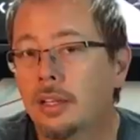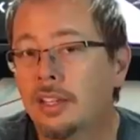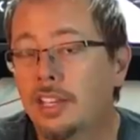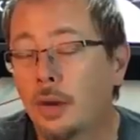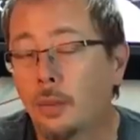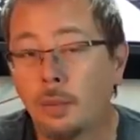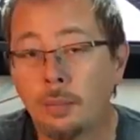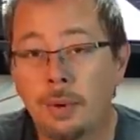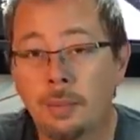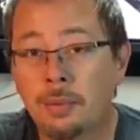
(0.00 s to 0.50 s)

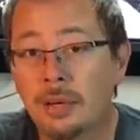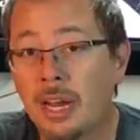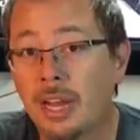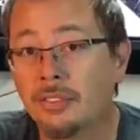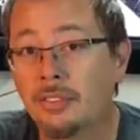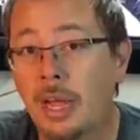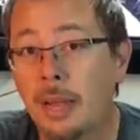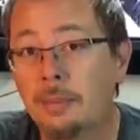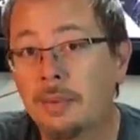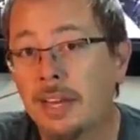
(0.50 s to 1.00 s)
Now remember
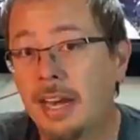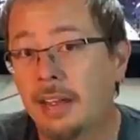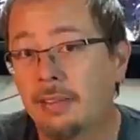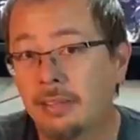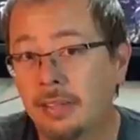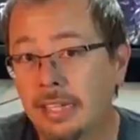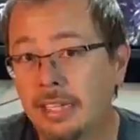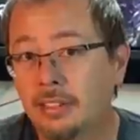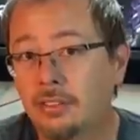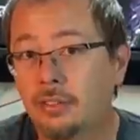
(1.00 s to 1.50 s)
guys, I'm gonna
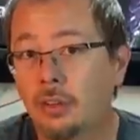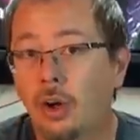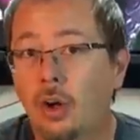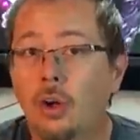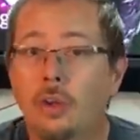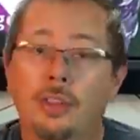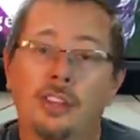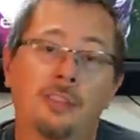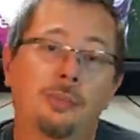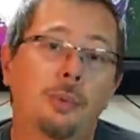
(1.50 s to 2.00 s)
have links to
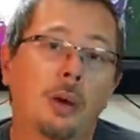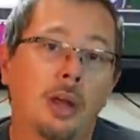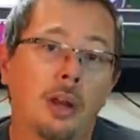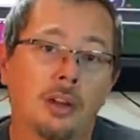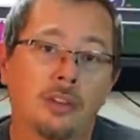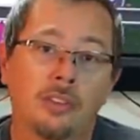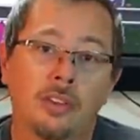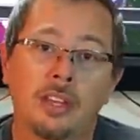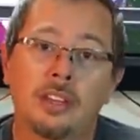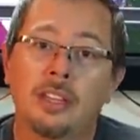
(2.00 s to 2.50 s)
all these
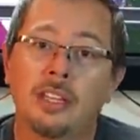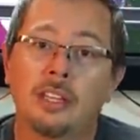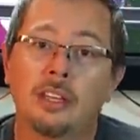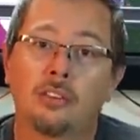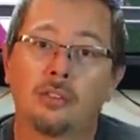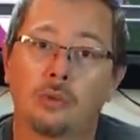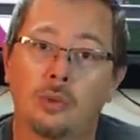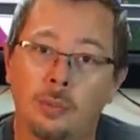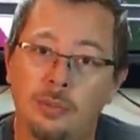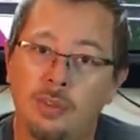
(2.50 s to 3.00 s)
products in the
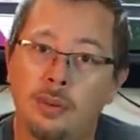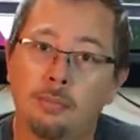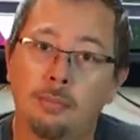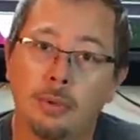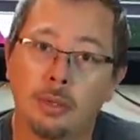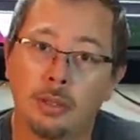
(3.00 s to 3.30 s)
description